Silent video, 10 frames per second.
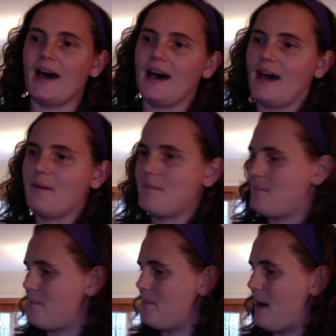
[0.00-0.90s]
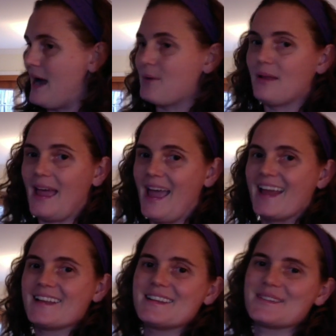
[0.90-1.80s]
I will
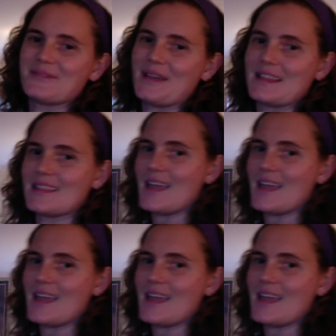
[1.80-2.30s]
end with